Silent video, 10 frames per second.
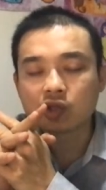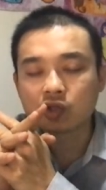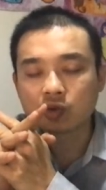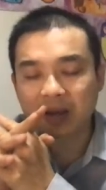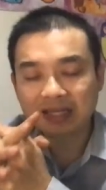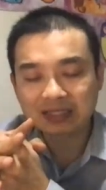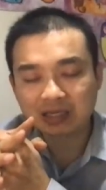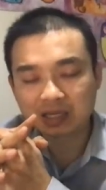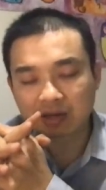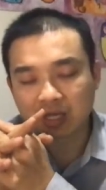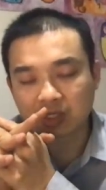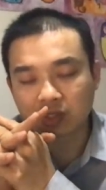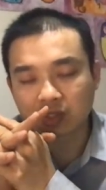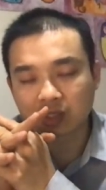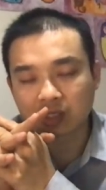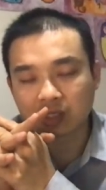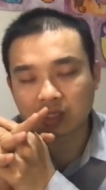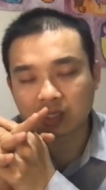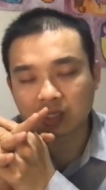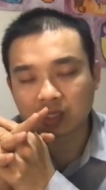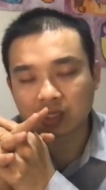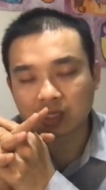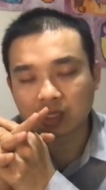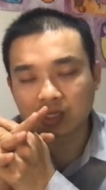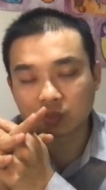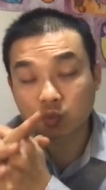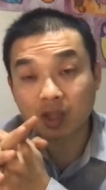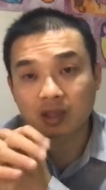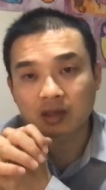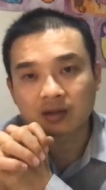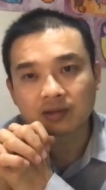your blood circulation is weak.